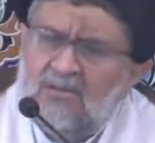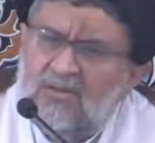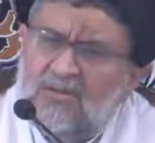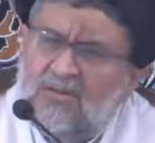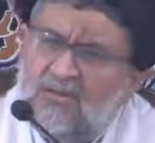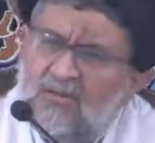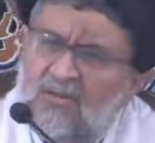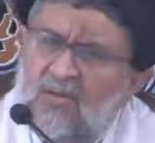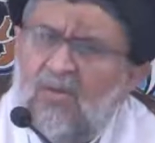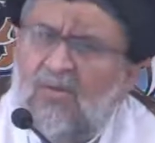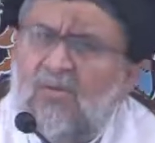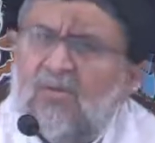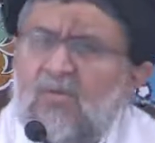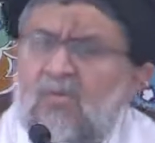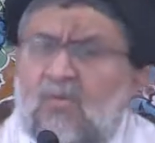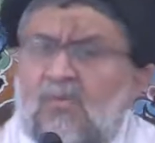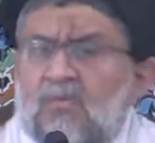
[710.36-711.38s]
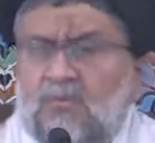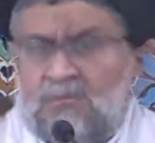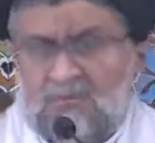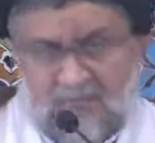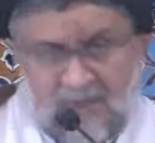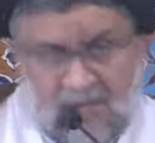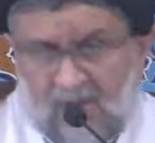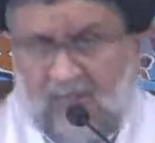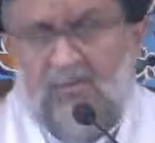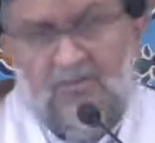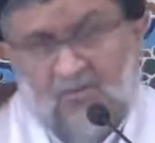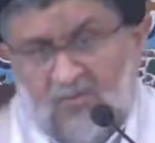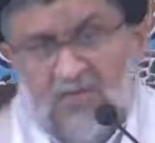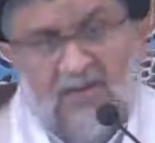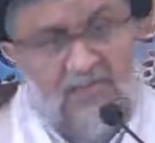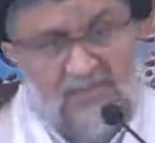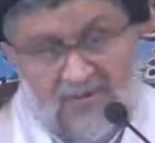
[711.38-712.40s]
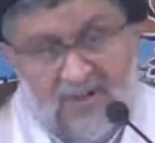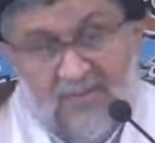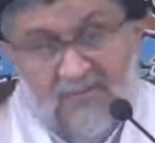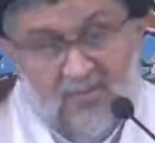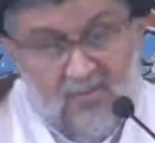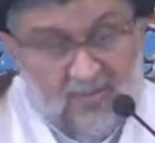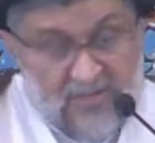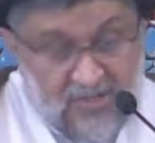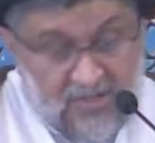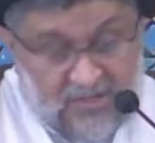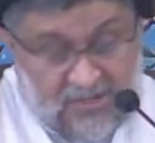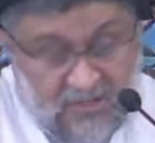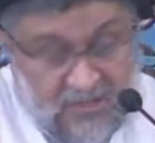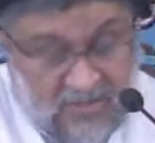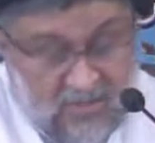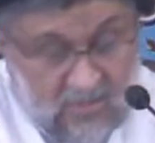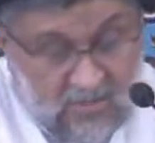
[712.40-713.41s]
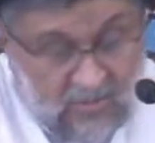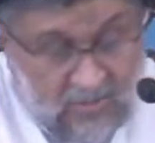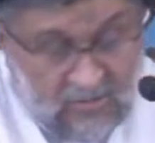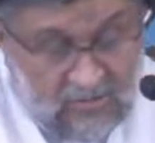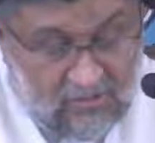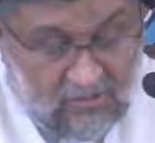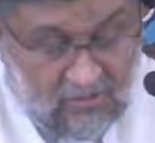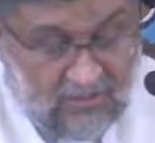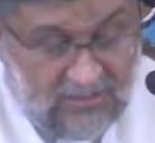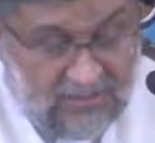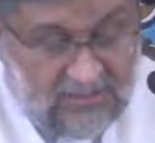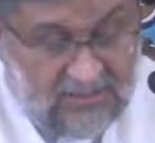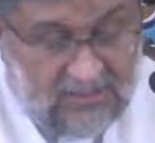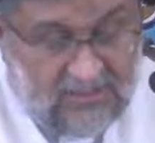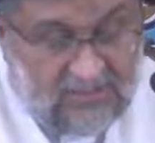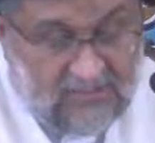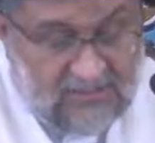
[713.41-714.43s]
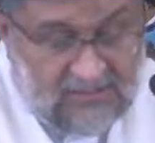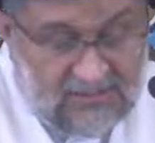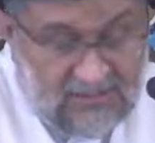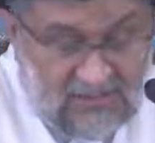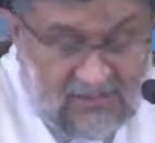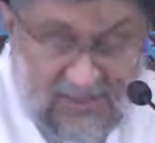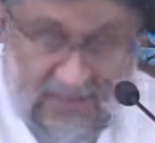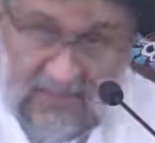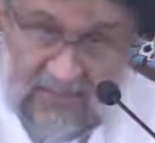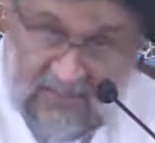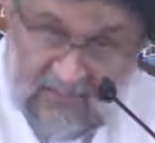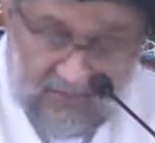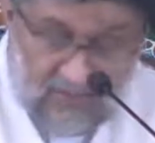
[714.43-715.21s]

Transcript: No, I don't have time to read all those verses early from